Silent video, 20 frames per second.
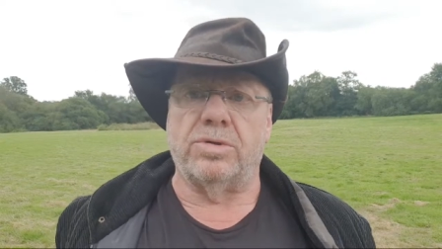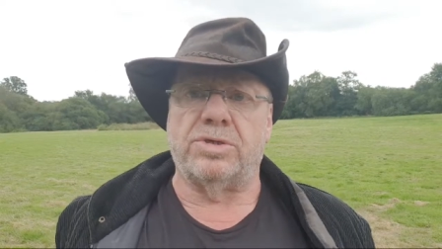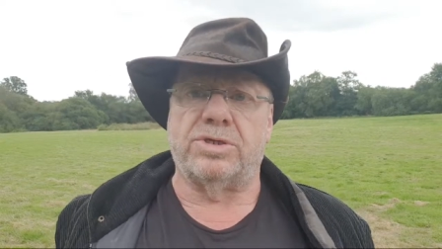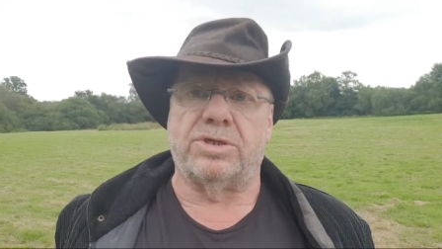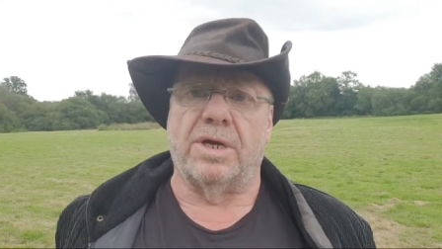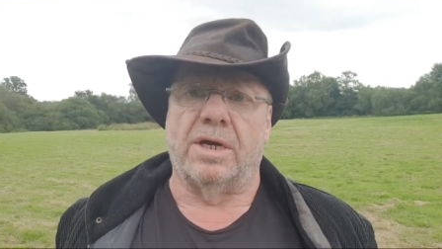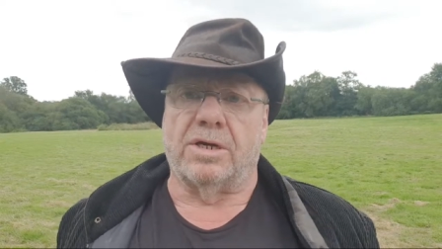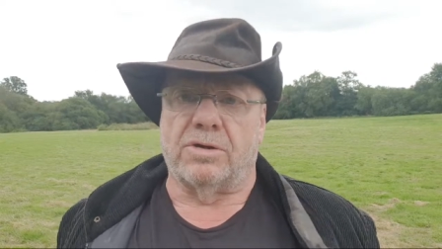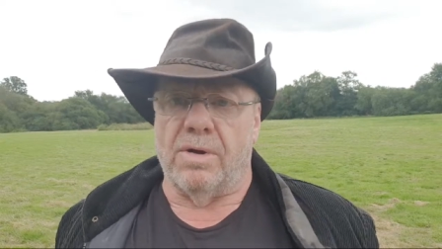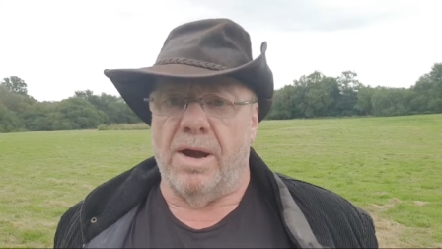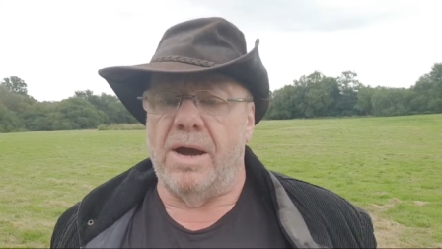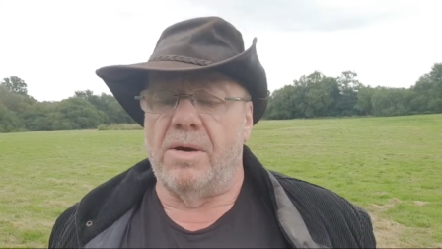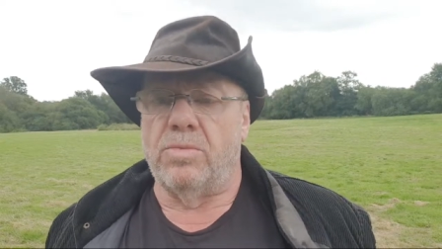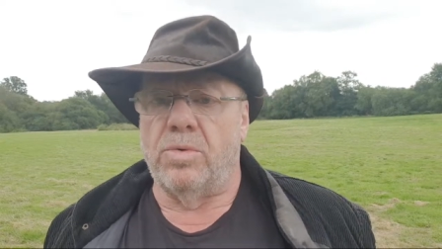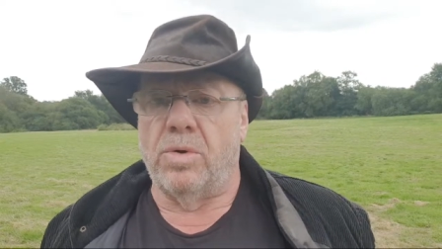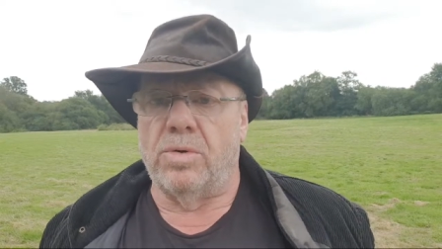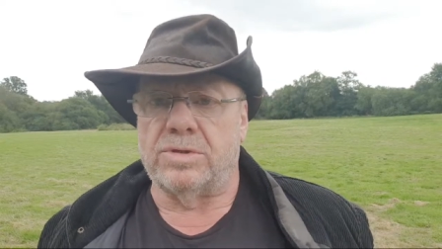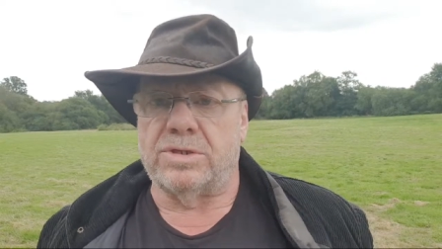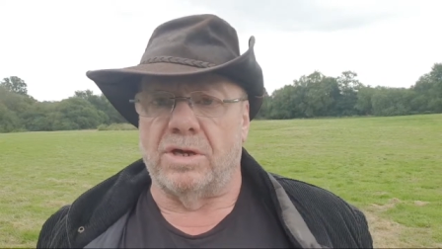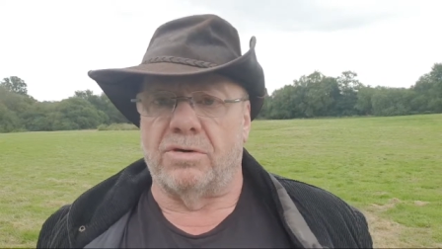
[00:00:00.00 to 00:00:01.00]

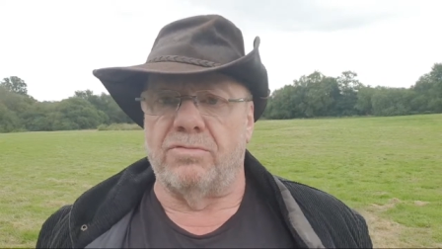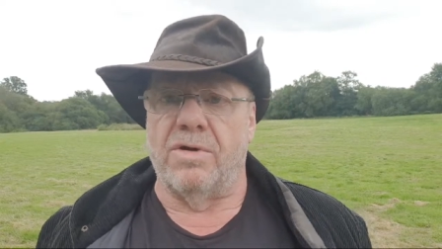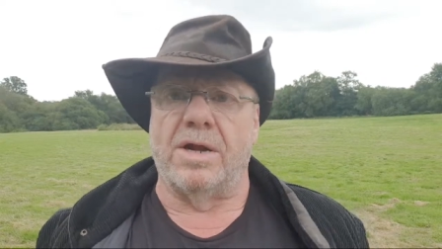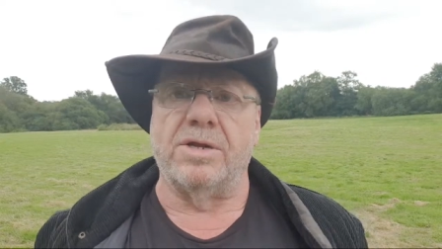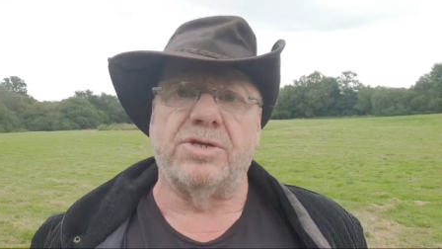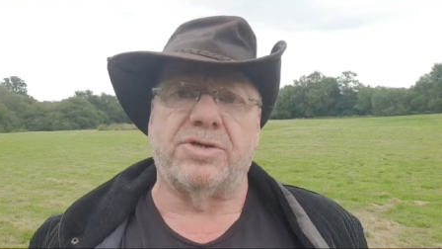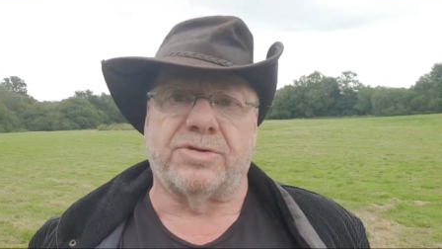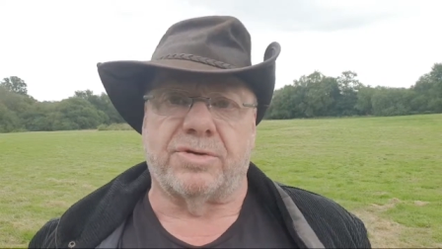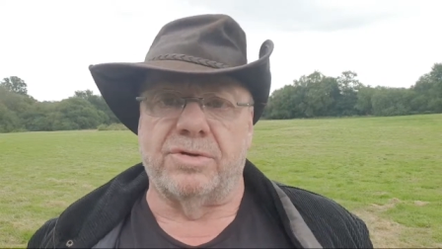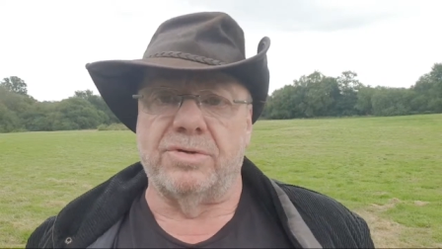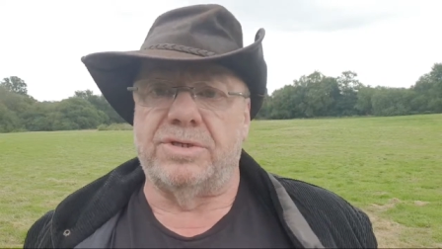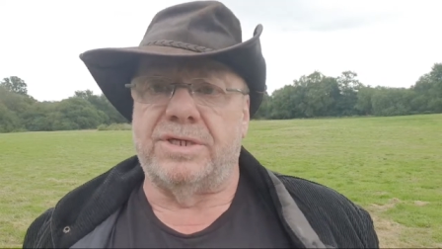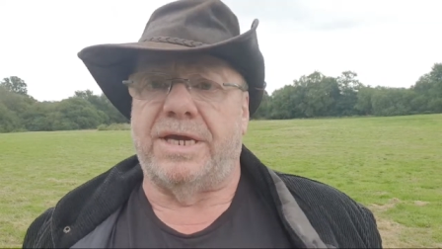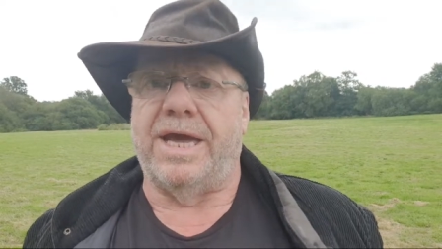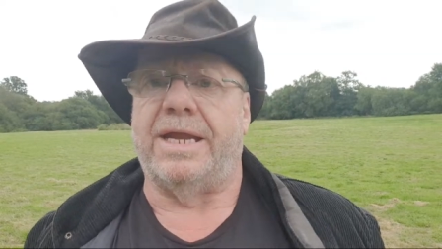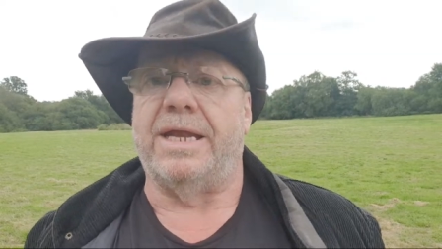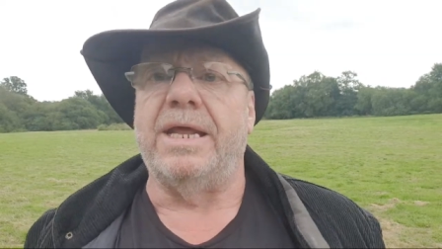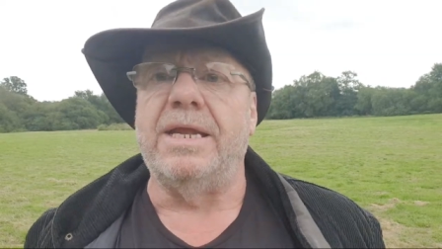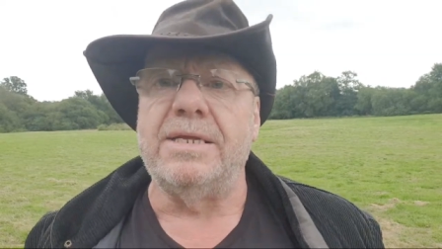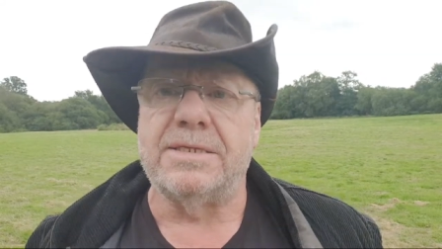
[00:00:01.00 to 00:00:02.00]
groundwater runs through to get
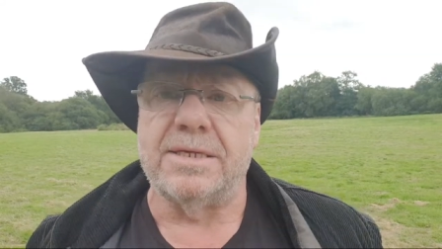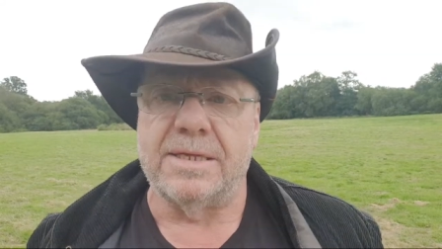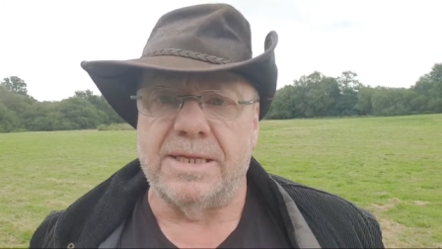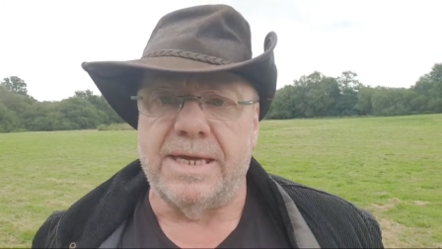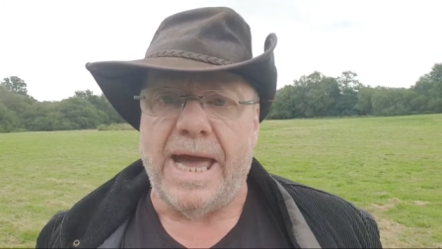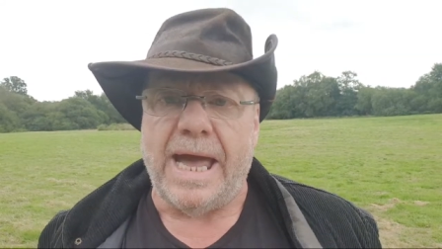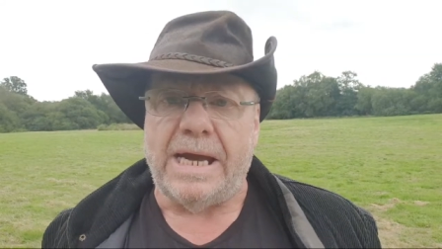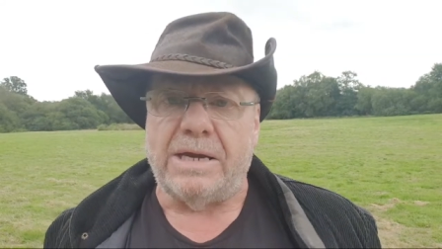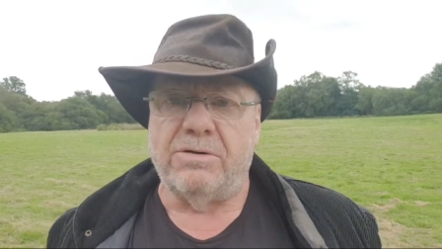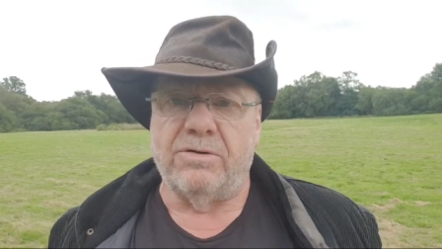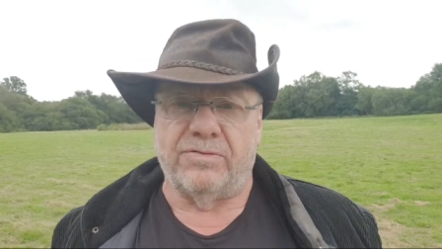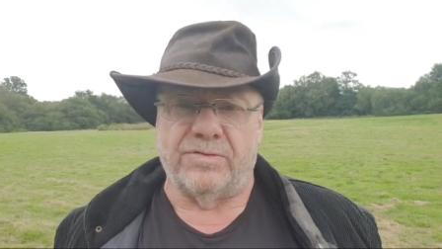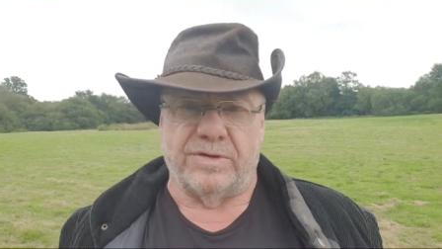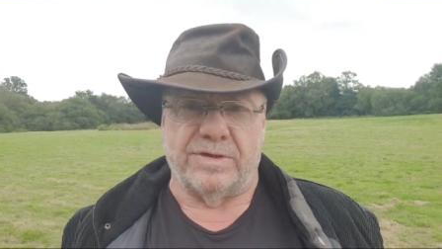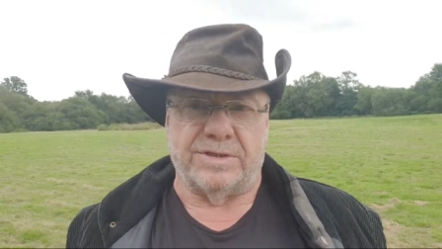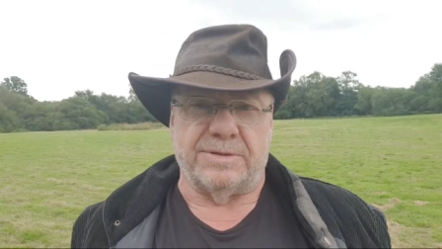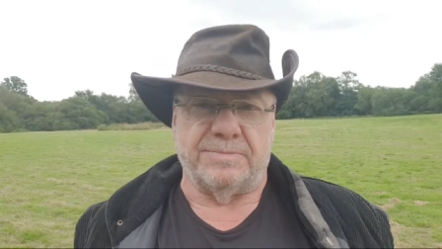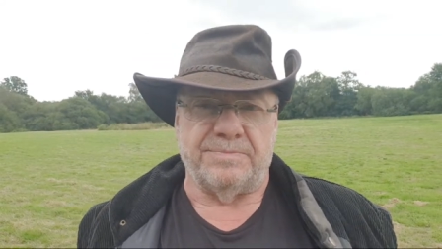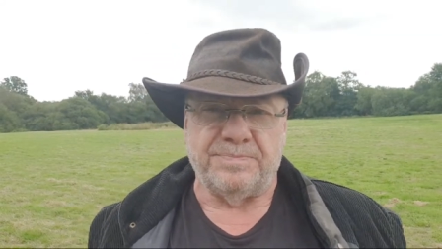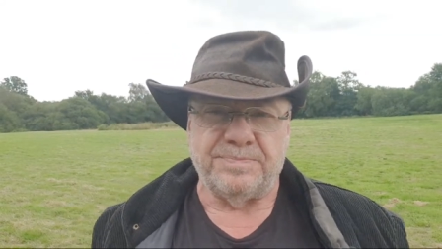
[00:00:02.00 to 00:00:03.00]
into the aquifers.
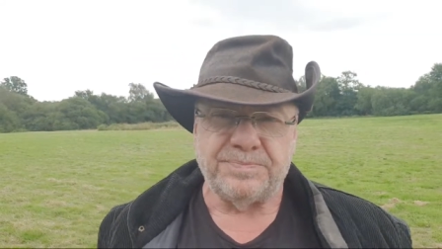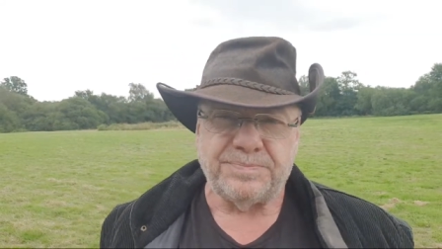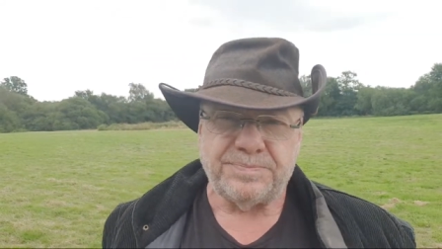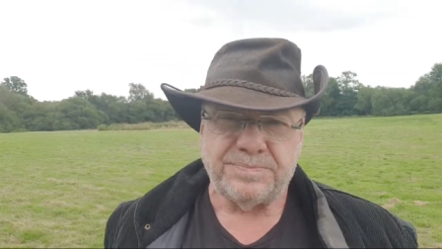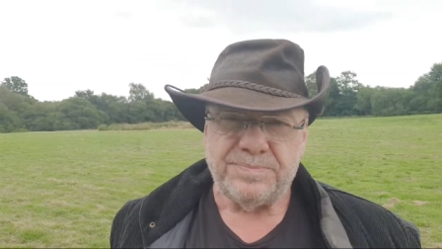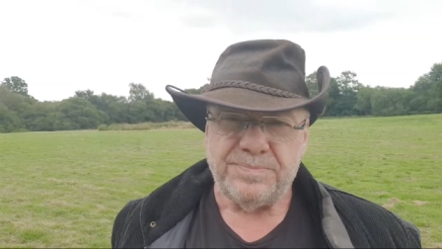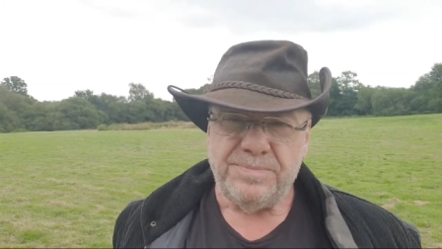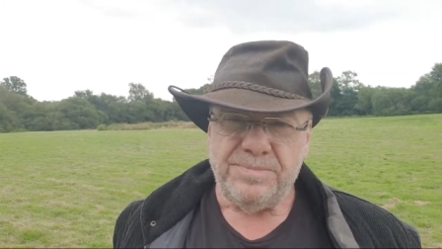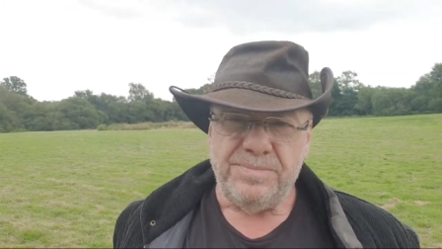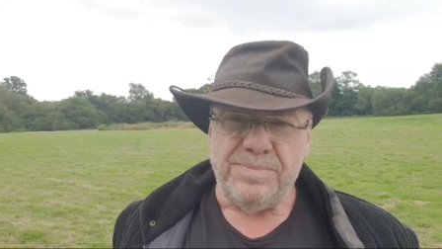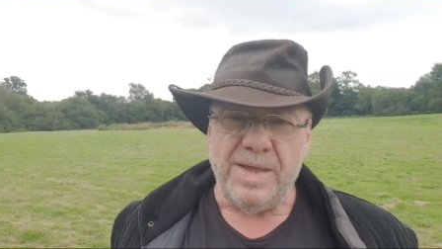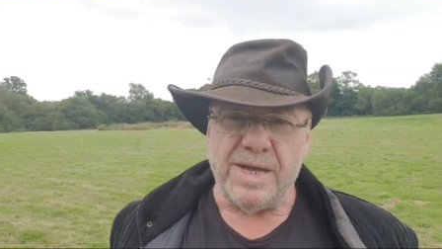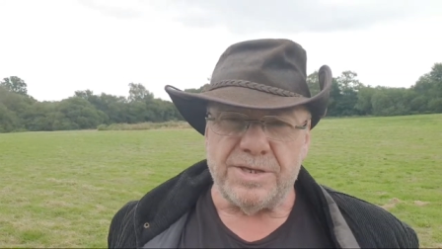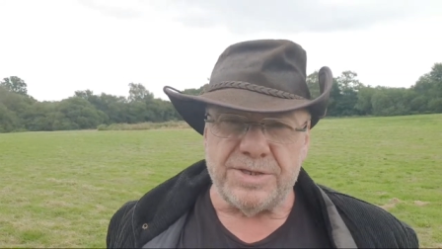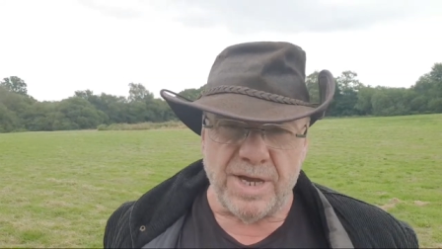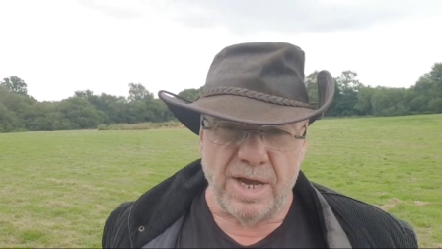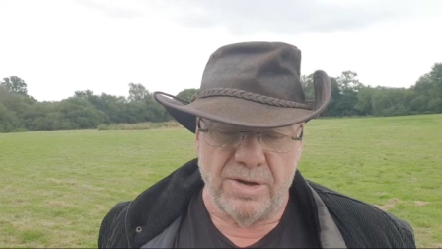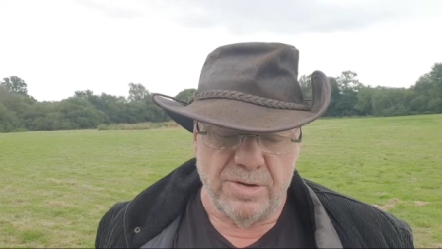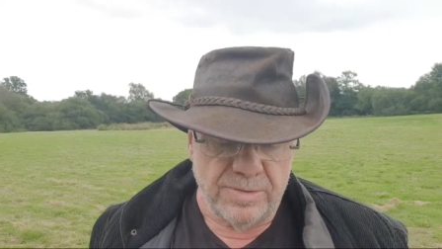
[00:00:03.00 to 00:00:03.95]
So